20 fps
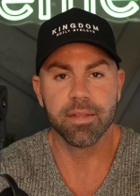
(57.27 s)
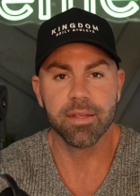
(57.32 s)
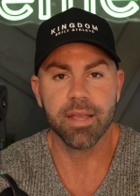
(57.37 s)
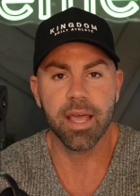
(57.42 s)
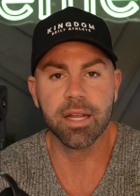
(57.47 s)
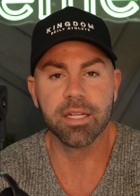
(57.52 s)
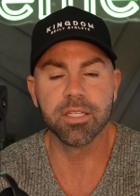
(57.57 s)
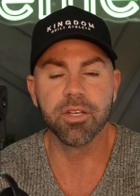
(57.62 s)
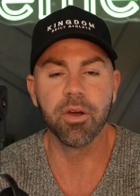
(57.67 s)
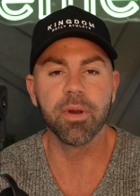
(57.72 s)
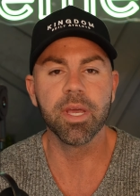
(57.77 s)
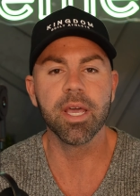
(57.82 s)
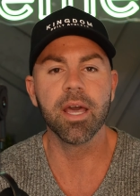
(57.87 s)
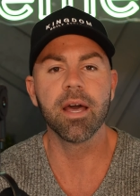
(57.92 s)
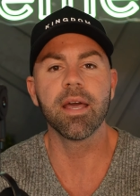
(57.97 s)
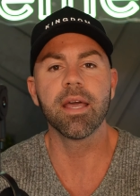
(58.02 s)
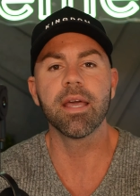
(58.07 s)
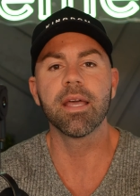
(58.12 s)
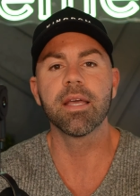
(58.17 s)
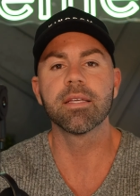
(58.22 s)

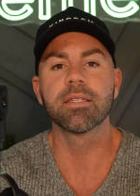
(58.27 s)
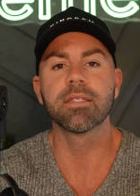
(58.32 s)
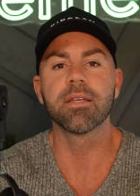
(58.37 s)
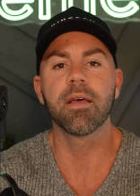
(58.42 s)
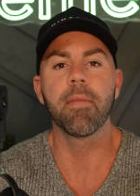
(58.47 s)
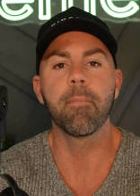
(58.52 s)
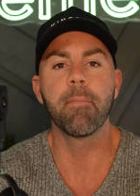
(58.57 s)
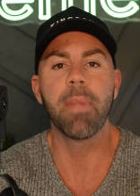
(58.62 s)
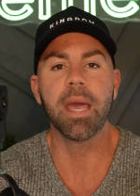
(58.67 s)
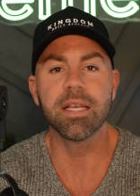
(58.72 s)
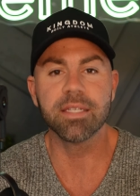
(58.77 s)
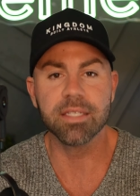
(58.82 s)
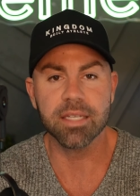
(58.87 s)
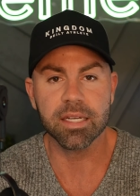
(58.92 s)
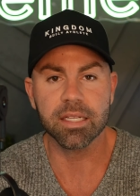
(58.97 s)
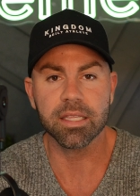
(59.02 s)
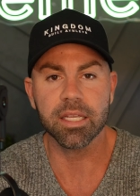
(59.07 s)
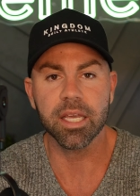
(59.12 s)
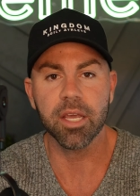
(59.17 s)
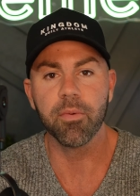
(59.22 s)
Anhedonia is
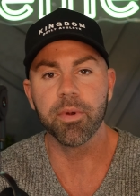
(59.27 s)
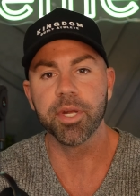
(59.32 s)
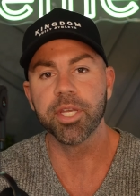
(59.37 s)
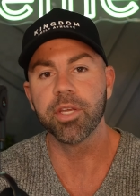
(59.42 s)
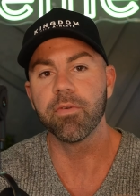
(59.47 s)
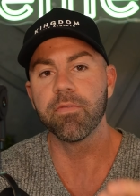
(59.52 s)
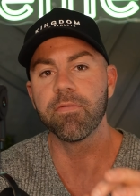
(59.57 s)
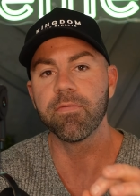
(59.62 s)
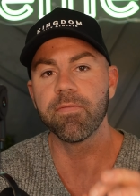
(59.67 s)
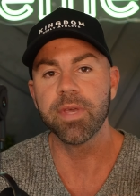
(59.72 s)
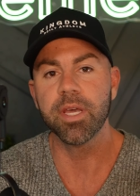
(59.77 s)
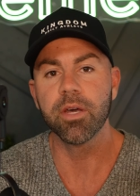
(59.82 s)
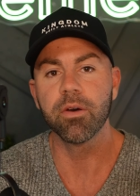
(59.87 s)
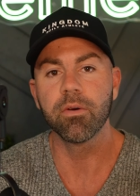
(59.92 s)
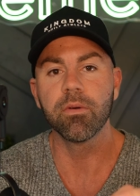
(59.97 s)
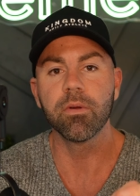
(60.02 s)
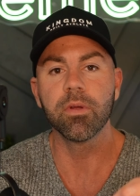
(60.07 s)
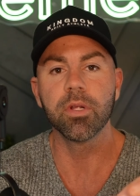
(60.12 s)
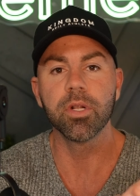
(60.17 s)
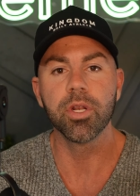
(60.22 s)
basically where you
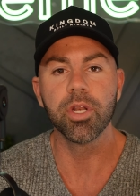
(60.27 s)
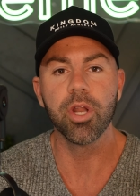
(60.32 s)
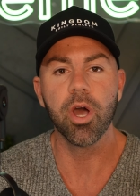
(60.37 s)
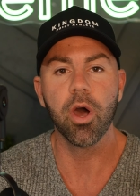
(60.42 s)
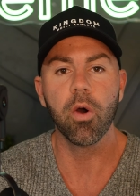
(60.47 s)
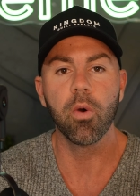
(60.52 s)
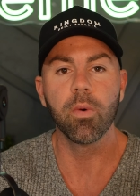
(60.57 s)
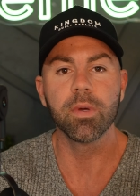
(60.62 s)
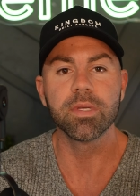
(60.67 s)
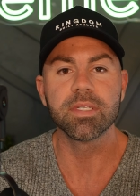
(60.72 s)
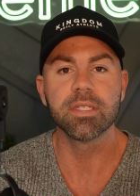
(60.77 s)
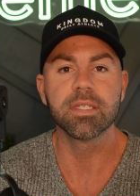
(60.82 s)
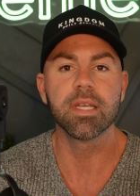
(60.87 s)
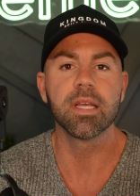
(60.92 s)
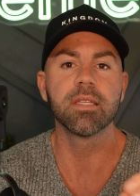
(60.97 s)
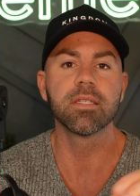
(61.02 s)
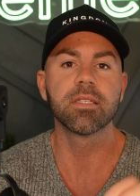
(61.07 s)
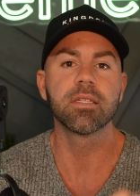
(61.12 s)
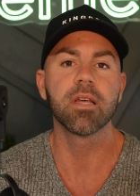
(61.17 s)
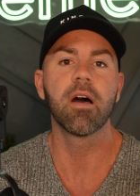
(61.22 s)
feel no
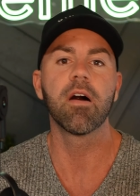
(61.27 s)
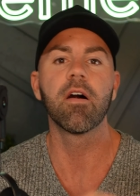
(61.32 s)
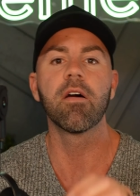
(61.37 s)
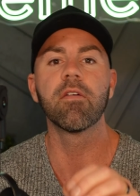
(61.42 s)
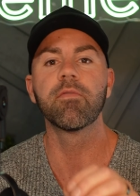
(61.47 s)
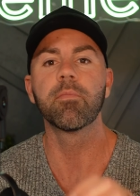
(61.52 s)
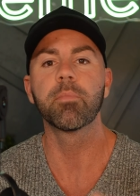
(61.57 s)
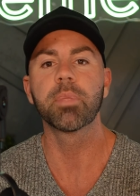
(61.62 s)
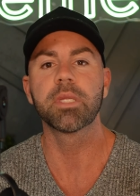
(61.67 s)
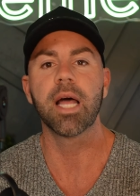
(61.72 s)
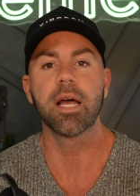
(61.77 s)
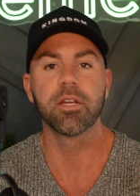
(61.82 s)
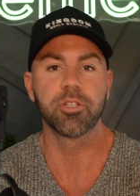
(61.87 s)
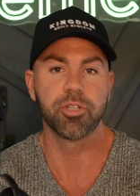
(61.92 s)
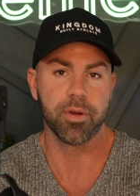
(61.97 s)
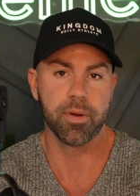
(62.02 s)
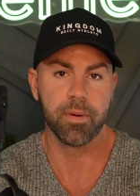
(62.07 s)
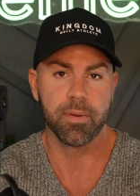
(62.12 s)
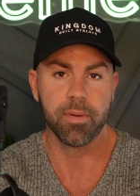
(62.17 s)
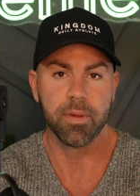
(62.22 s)
sense of pleasure.